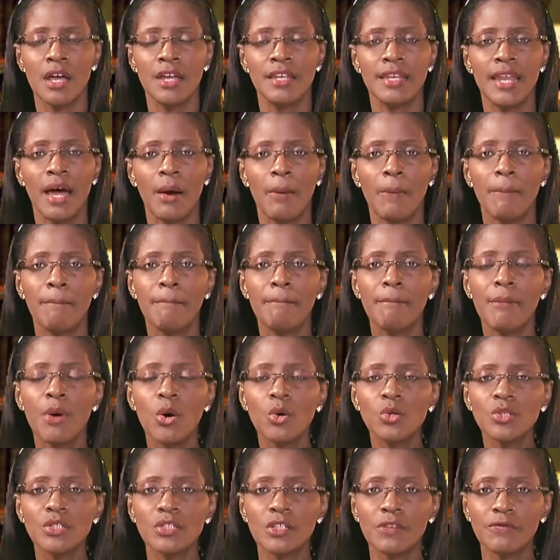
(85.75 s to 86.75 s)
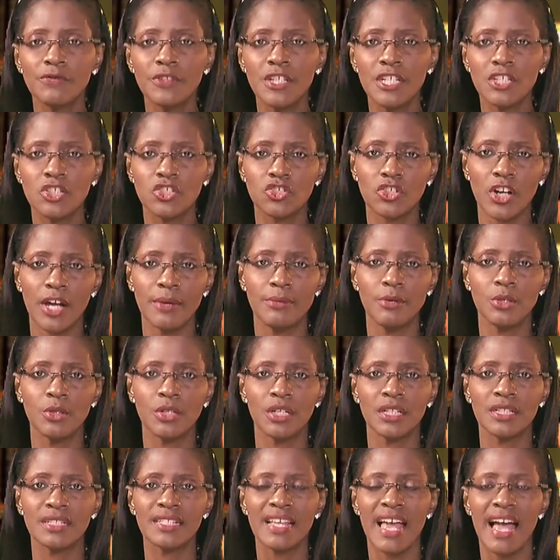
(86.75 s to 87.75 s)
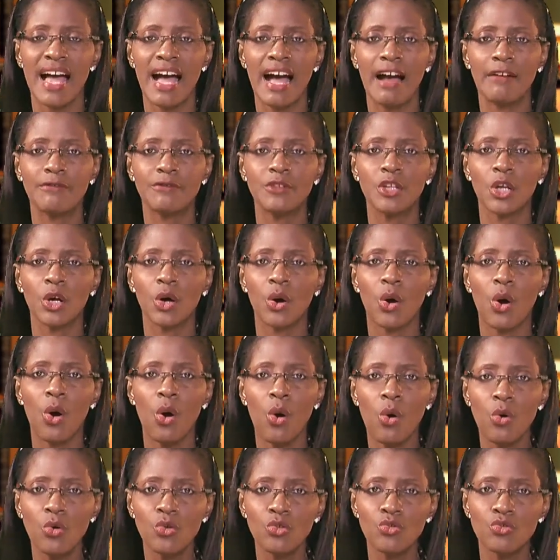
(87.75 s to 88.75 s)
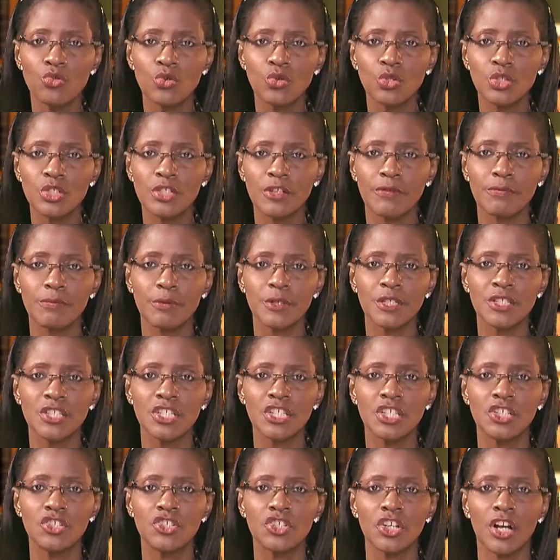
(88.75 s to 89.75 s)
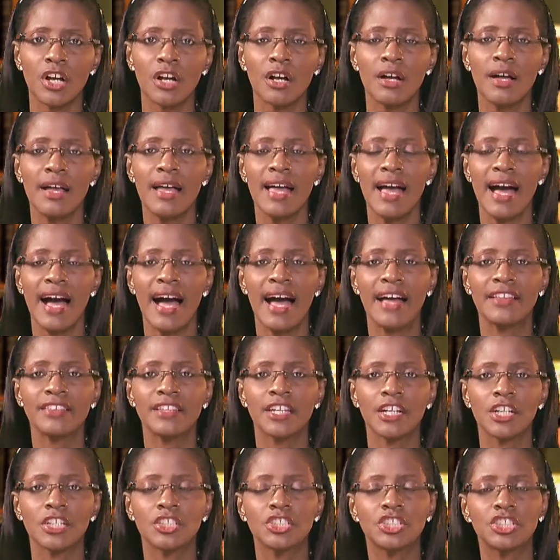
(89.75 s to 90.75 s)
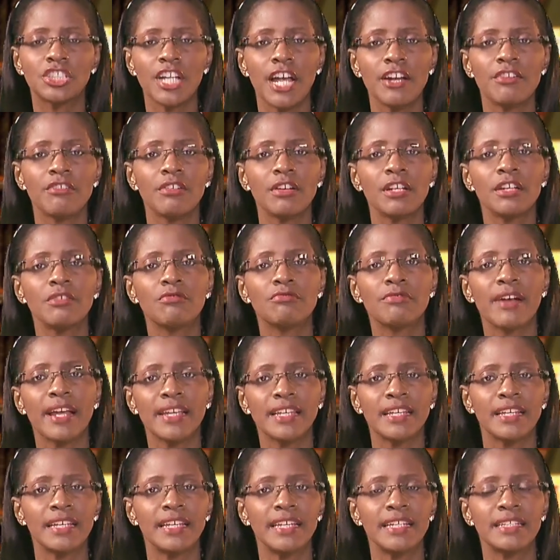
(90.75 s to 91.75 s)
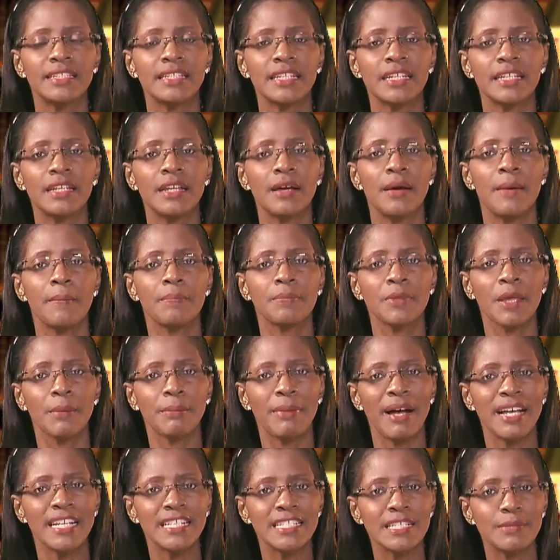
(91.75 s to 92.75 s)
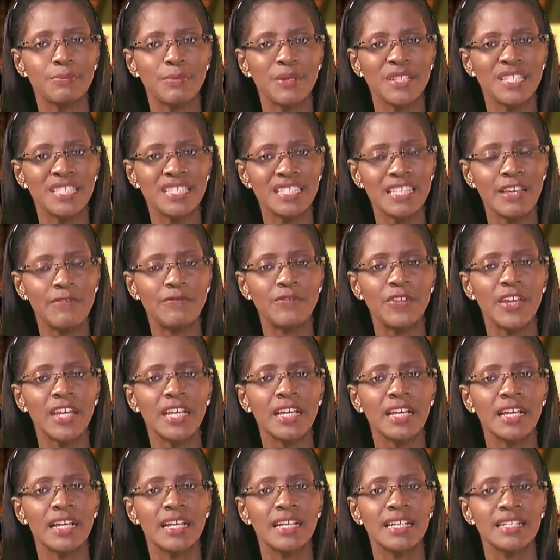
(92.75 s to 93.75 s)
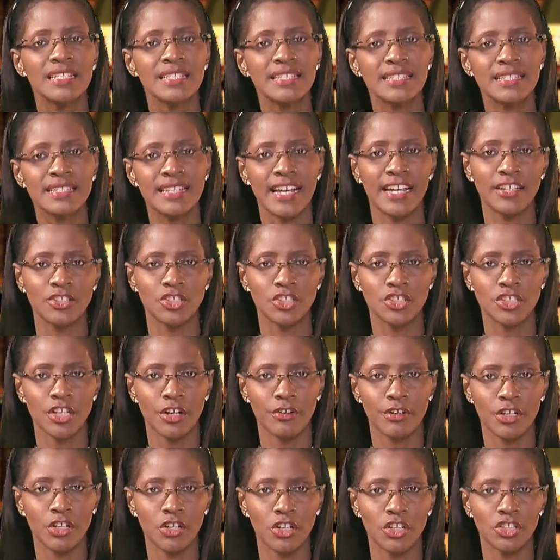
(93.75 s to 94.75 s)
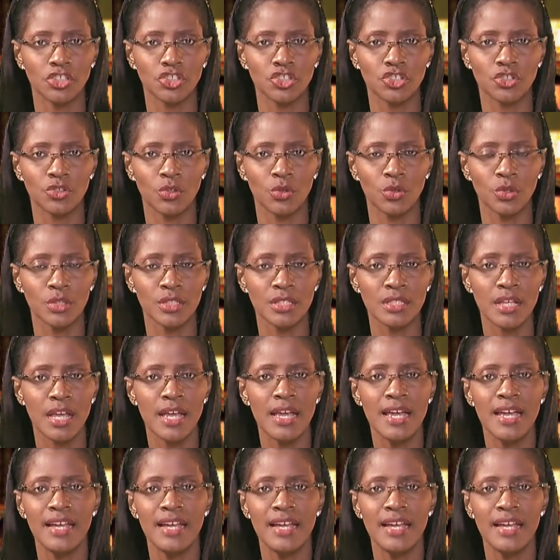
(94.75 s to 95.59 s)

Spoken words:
Now, most of these tribunals have their own rules of procedure, and they are generally regulated by specific statutory controls.